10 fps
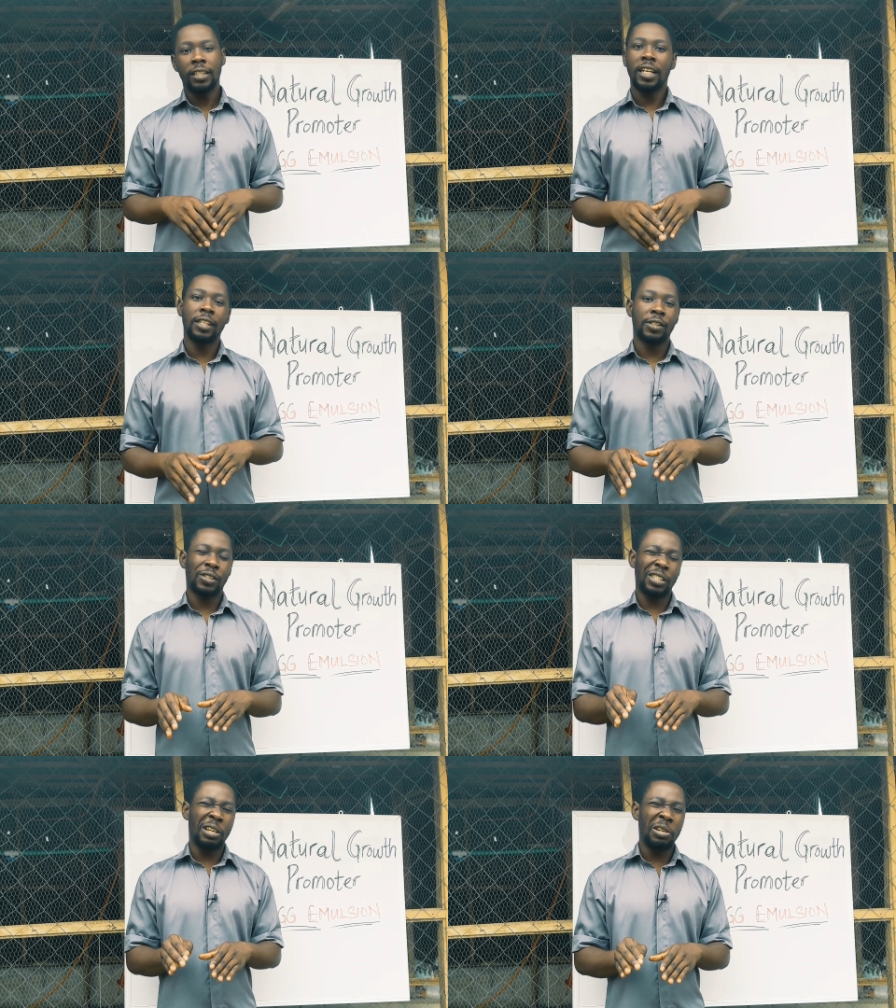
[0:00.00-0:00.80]
and
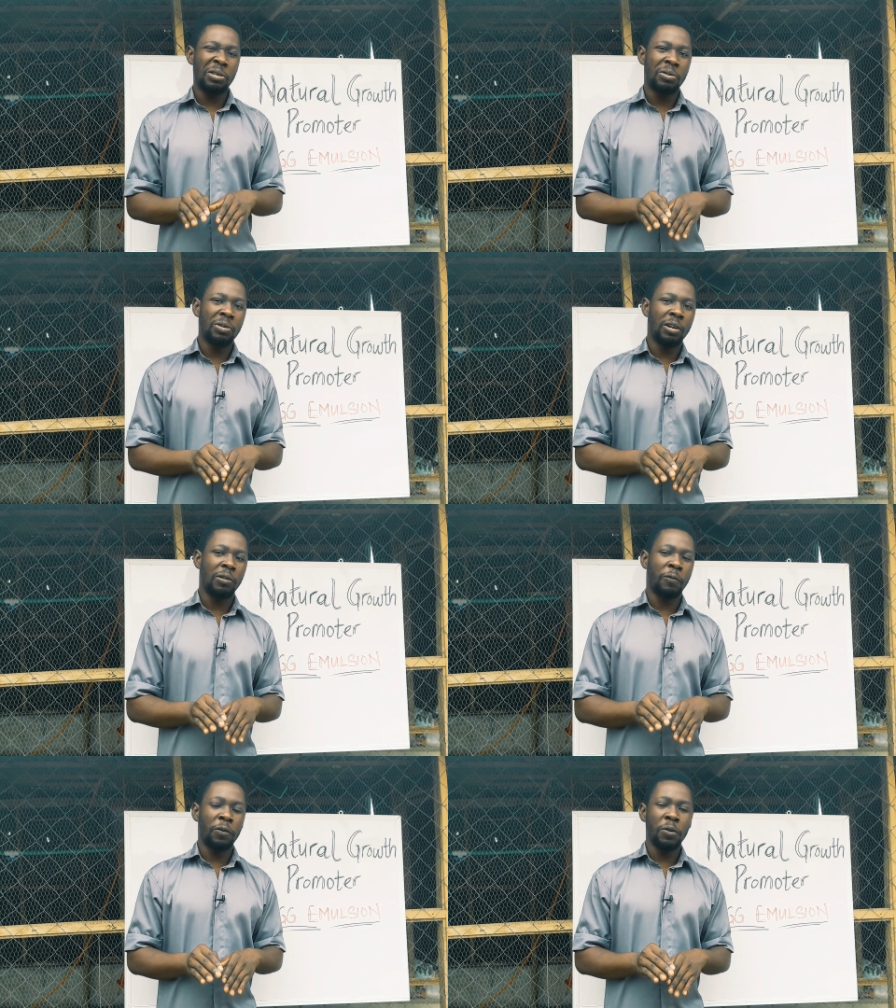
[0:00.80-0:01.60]

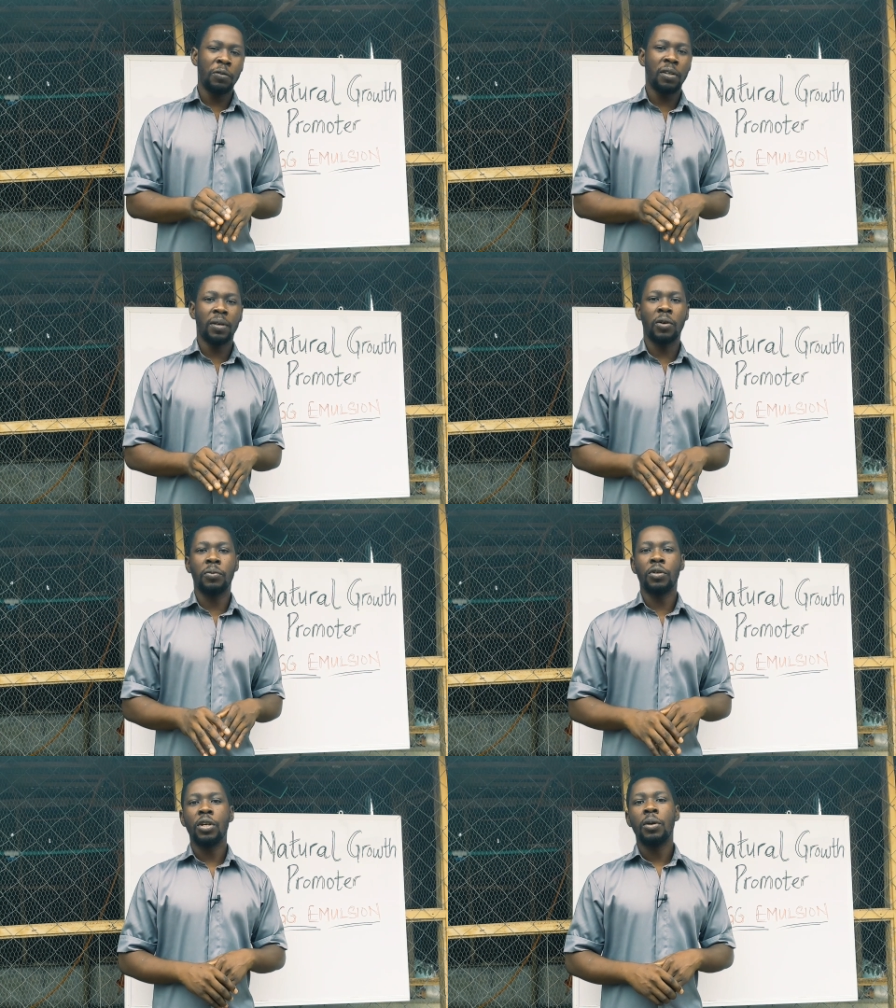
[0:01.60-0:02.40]
a few of them that will
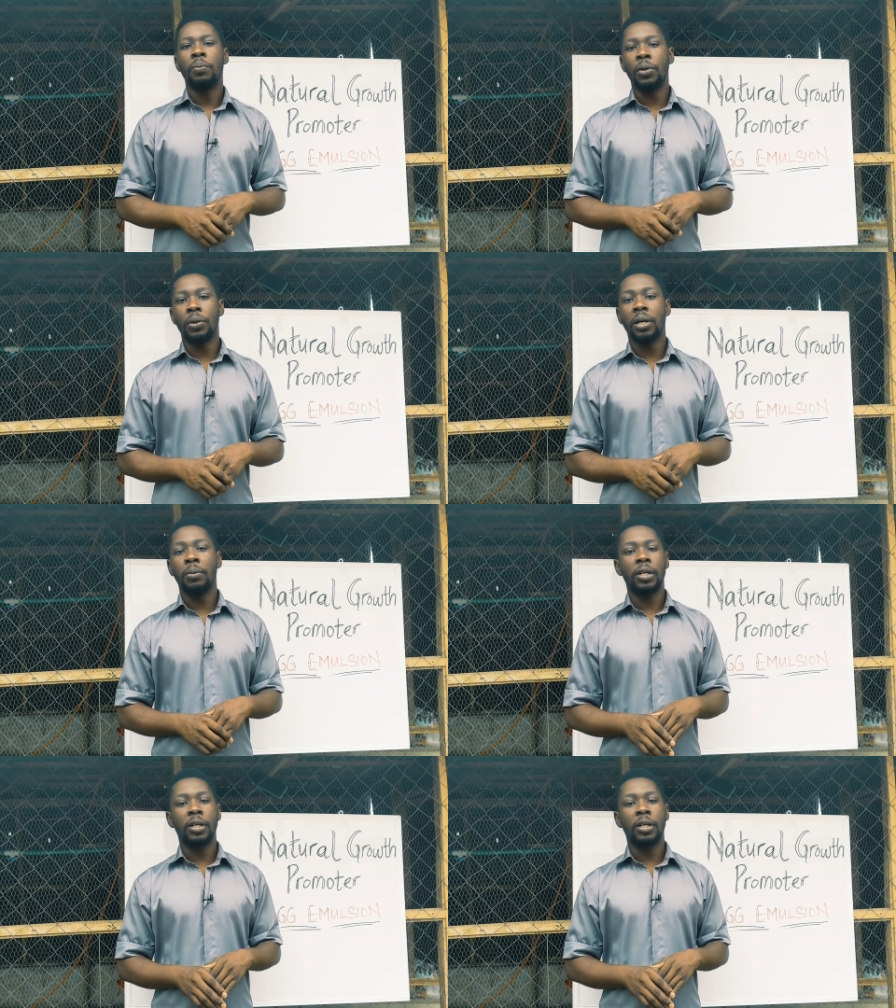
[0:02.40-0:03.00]
be below that,